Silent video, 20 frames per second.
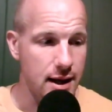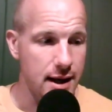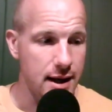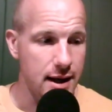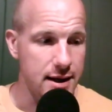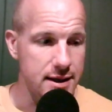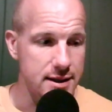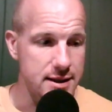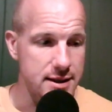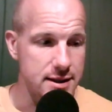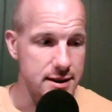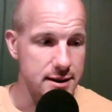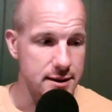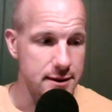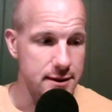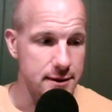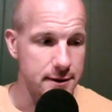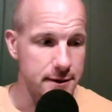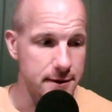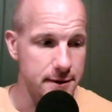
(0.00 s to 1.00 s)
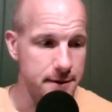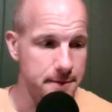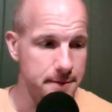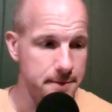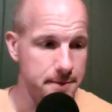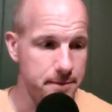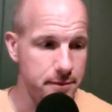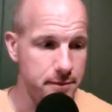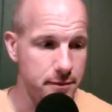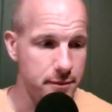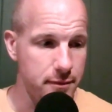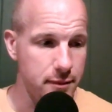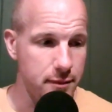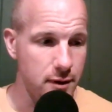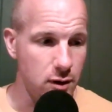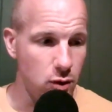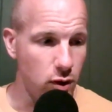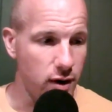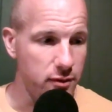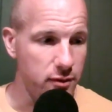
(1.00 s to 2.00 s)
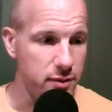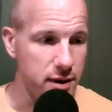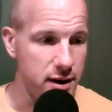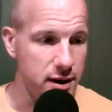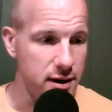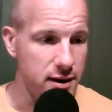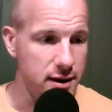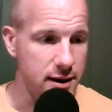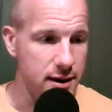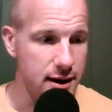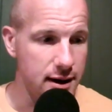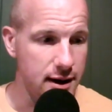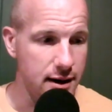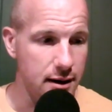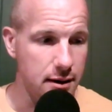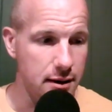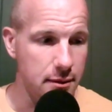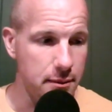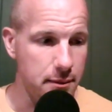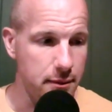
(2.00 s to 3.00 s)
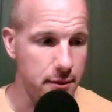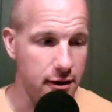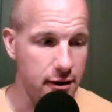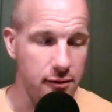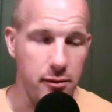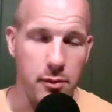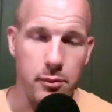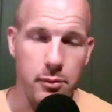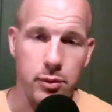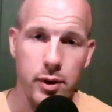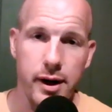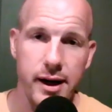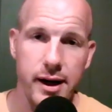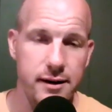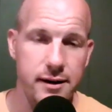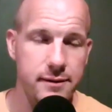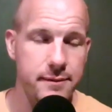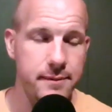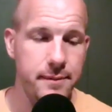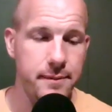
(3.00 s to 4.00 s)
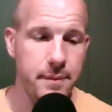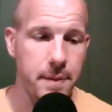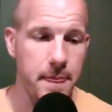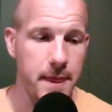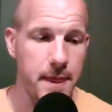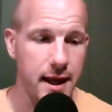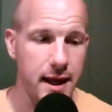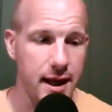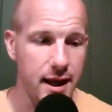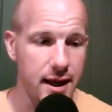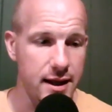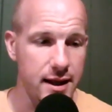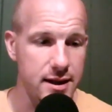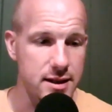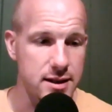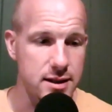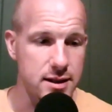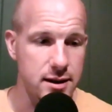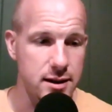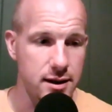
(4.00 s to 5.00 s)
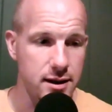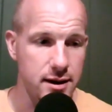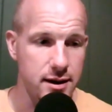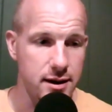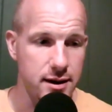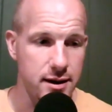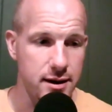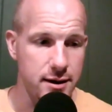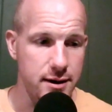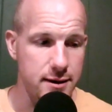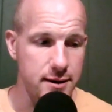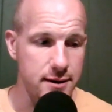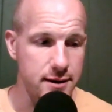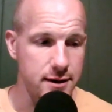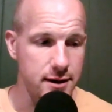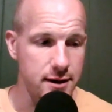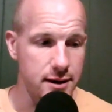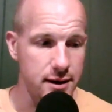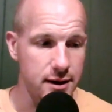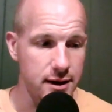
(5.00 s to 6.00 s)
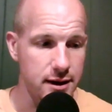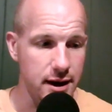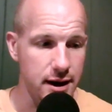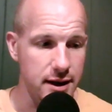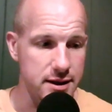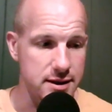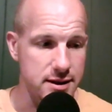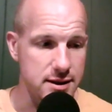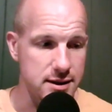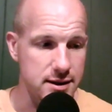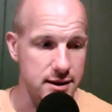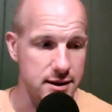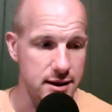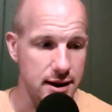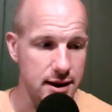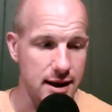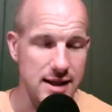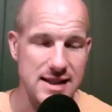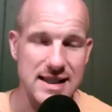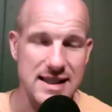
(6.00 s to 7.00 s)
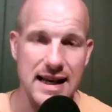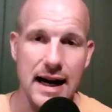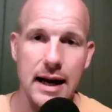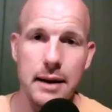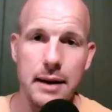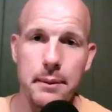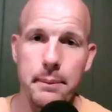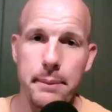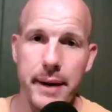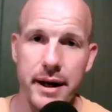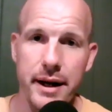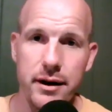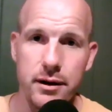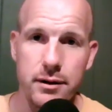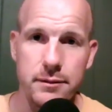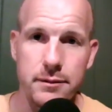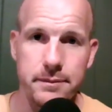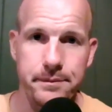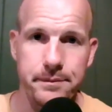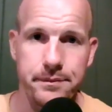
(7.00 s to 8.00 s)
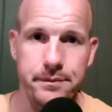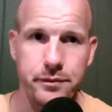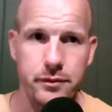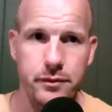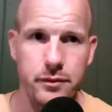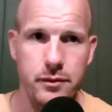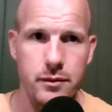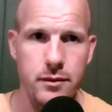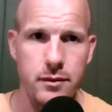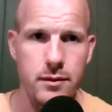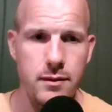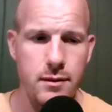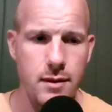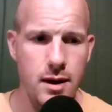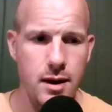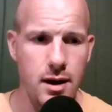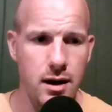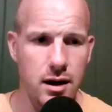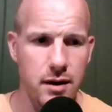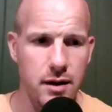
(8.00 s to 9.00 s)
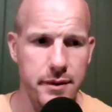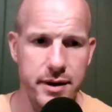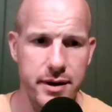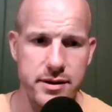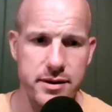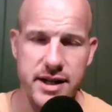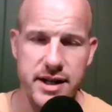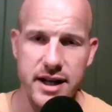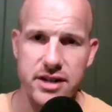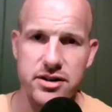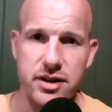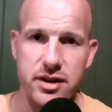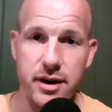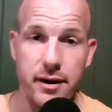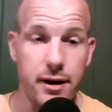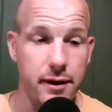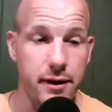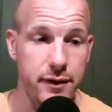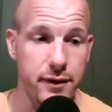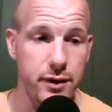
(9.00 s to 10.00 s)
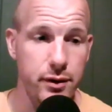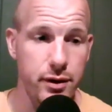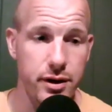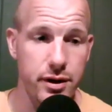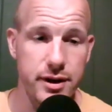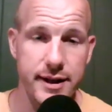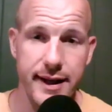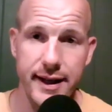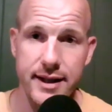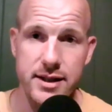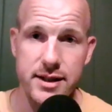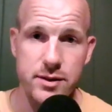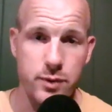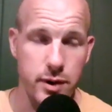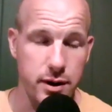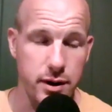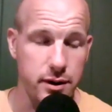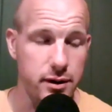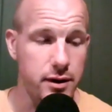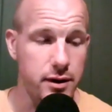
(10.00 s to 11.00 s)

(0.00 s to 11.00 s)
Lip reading: And, you know, I've been praying, and it's gotten better. There was actually a few good days